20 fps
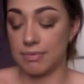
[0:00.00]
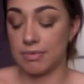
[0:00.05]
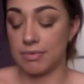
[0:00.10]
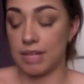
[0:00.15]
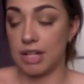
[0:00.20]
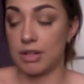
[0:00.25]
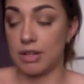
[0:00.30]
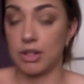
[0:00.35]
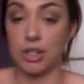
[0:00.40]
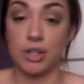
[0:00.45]
I
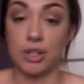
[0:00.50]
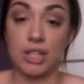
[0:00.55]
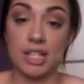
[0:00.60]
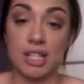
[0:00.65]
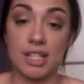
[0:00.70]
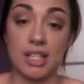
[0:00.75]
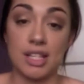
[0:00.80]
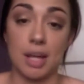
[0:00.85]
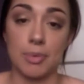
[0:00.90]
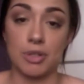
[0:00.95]
don't know. This
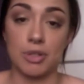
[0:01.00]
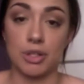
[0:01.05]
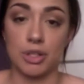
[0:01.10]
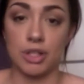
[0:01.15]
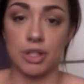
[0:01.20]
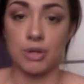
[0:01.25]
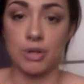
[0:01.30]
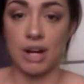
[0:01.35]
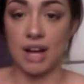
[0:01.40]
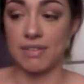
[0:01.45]
is optional. You
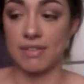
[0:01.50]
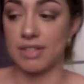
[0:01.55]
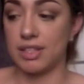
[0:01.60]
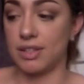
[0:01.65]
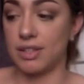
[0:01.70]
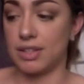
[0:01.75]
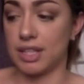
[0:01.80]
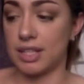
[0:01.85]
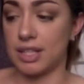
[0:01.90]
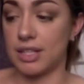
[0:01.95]
don't have to
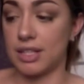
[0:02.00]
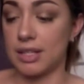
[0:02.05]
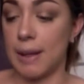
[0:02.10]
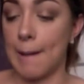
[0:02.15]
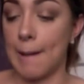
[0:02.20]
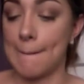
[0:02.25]
do this.